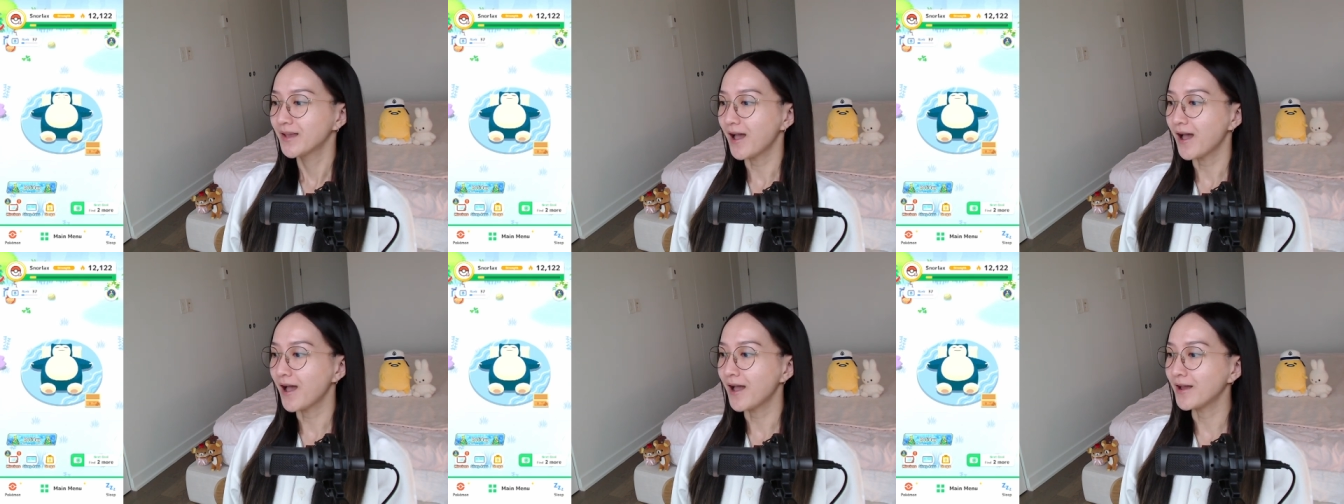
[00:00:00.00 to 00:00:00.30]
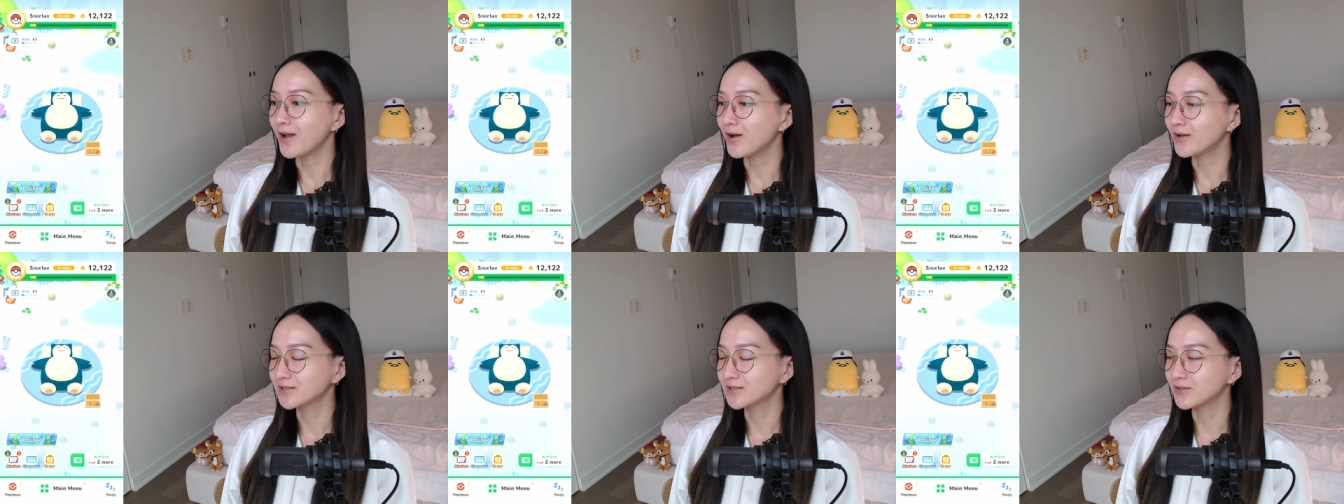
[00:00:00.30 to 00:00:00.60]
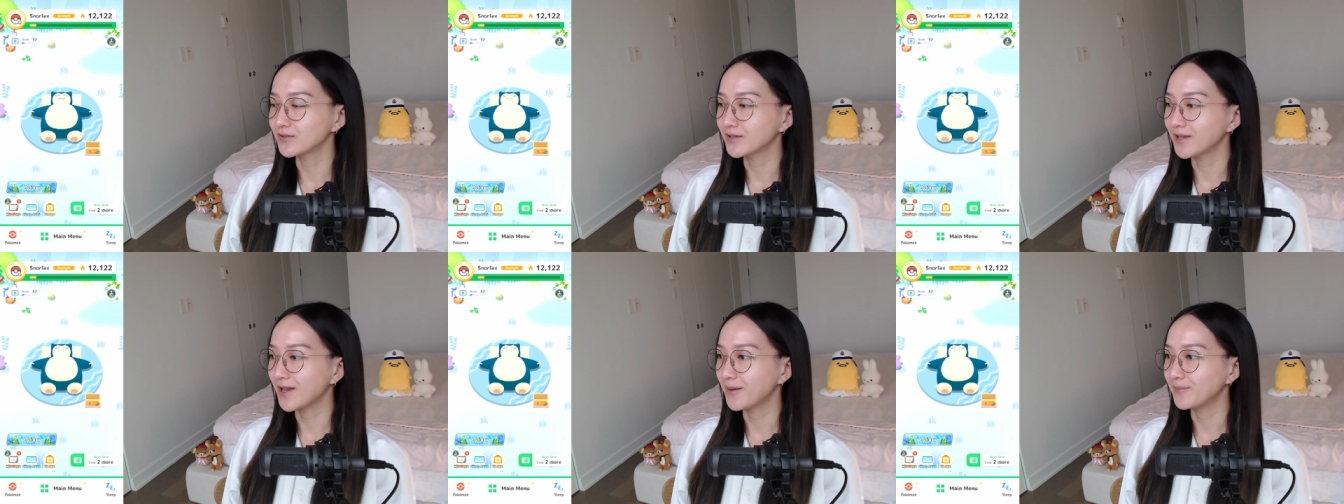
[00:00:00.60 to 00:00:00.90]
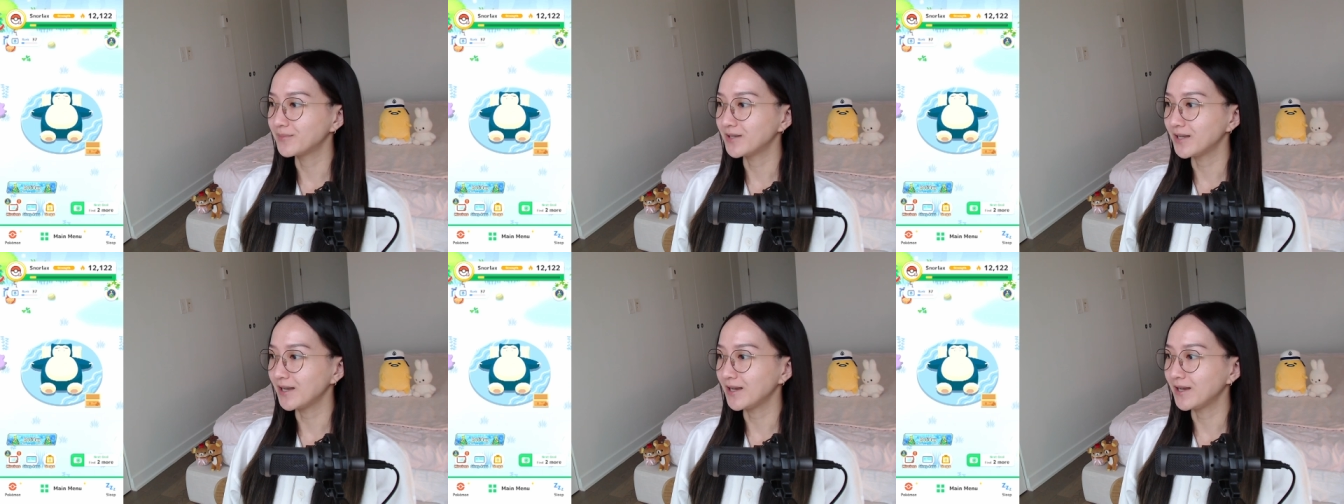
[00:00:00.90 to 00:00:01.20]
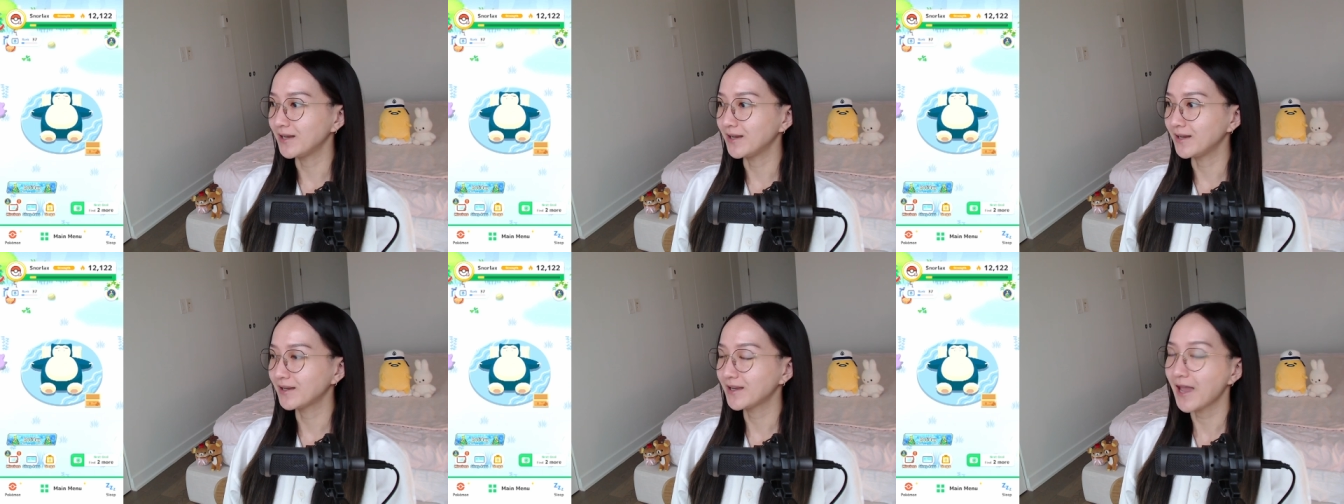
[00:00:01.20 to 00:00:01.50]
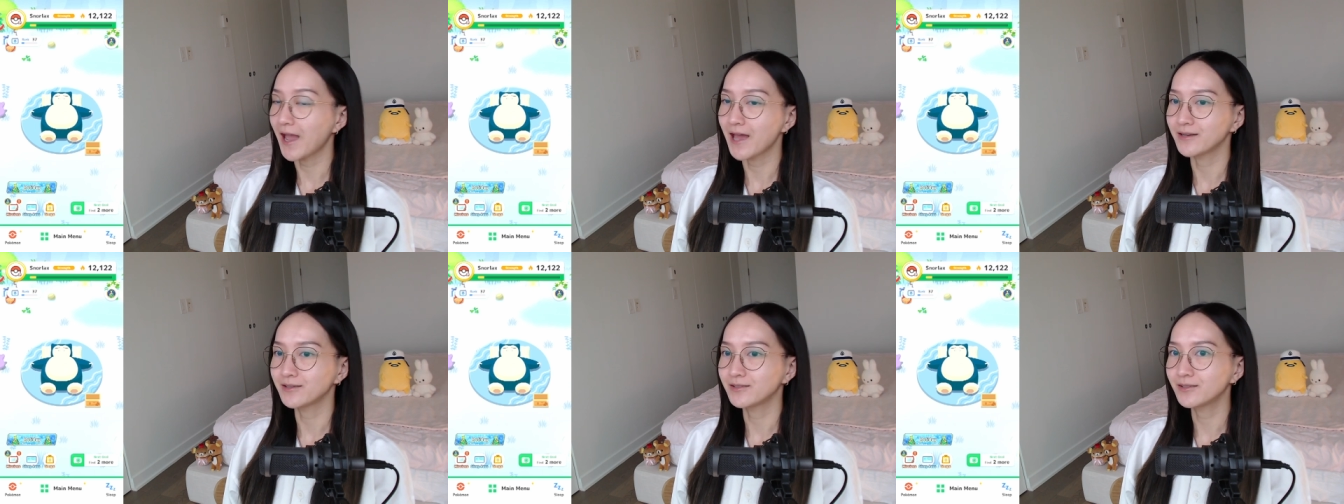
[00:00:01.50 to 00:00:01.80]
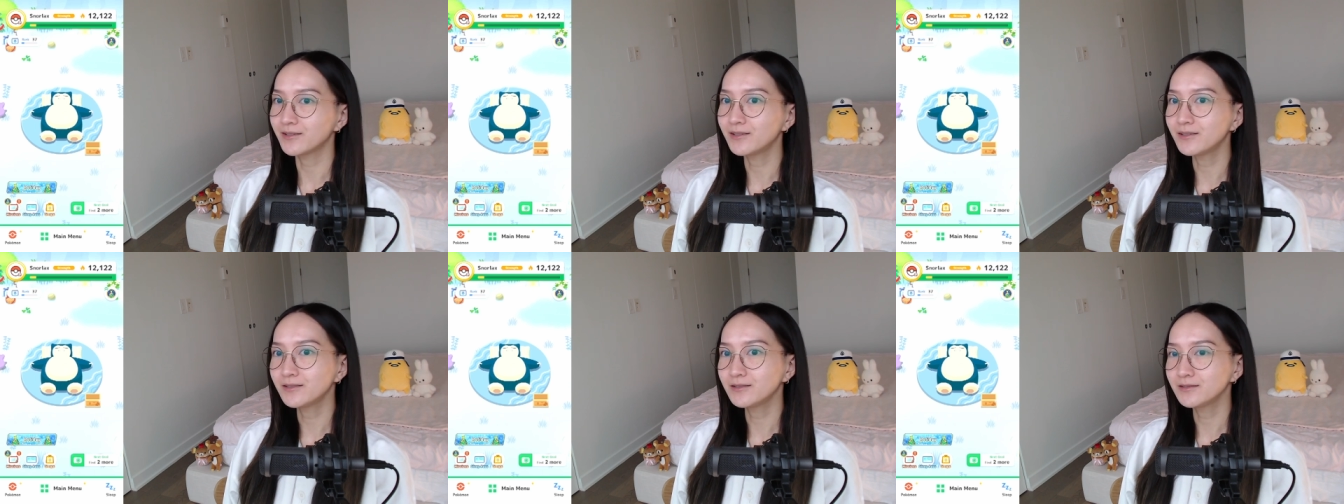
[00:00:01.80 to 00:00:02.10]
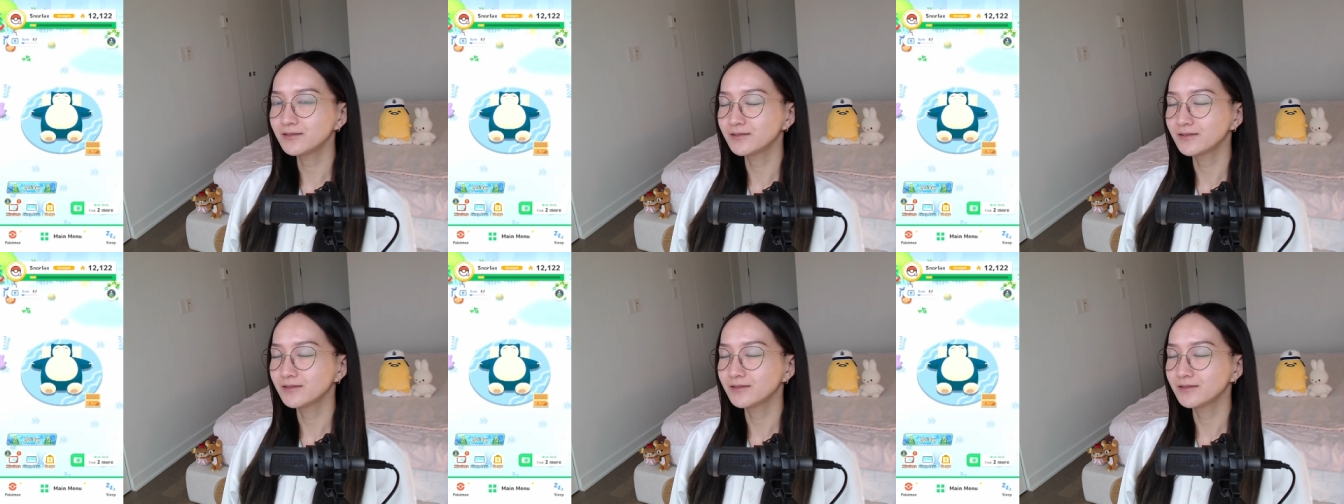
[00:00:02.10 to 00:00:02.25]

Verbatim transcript: I also kept a candle